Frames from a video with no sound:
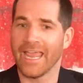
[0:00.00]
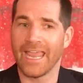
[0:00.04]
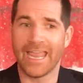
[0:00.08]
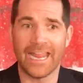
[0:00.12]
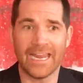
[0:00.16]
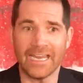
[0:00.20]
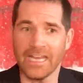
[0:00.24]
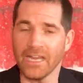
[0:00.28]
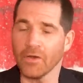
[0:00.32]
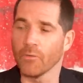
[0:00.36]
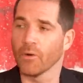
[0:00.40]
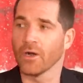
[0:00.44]

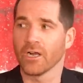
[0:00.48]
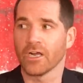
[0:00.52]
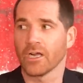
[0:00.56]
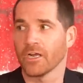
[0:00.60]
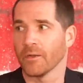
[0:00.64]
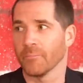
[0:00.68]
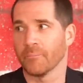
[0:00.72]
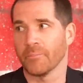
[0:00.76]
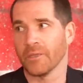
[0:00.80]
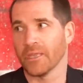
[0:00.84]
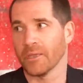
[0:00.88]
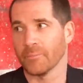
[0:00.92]
Anyone
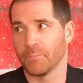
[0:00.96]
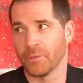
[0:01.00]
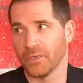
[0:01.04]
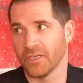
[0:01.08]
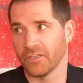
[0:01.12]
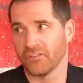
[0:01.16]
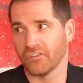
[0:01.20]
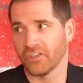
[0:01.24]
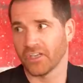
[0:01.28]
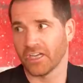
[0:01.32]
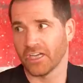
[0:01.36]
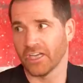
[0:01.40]
can be a
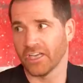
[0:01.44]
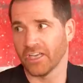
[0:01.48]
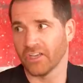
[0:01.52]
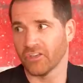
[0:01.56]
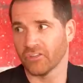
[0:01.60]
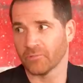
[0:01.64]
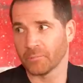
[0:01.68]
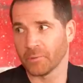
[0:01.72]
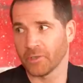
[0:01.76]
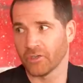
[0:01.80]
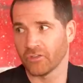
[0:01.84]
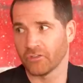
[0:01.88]
politically
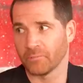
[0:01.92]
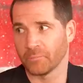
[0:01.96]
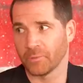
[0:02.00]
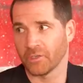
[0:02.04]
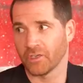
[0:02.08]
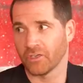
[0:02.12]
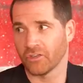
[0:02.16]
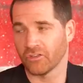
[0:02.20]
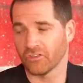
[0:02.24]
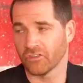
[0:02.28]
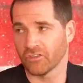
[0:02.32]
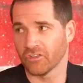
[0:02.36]
exposed
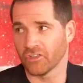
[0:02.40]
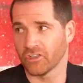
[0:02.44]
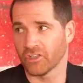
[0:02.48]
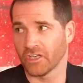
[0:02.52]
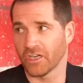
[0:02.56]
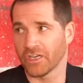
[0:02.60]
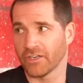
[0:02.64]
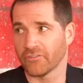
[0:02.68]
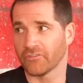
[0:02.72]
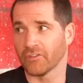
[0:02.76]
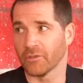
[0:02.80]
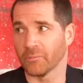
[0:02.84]
person. You
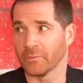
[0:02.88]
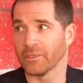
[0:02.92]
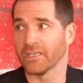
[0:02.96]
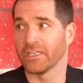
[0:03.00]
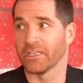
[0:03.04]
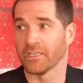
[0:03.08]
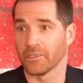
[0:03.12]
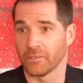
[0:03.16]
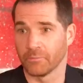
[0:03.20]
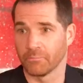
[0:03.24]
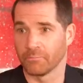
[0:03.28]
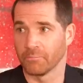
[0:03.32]
don't have to
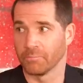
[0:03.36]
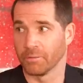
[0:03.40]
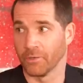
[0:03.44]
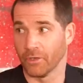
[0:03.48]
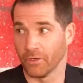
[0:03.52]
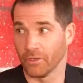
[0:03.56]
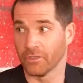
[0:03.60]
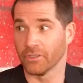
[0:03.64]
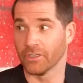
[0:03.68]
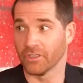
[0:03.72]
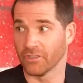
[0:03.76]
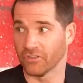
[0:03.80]
be in
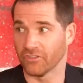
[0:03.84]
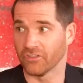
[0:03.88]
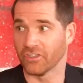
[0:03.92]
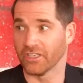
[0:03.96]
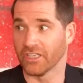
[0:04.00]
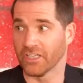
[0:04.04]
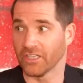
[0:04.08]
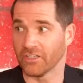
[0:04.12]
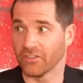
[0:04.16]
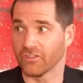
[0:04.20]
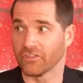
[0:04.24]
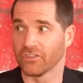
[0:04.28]

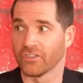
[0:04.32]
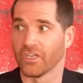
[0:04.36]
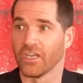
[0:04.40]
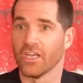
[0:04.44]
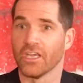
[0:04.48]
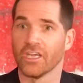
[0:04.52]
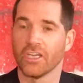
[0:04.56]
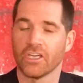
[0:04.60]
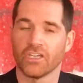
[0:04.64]
politics.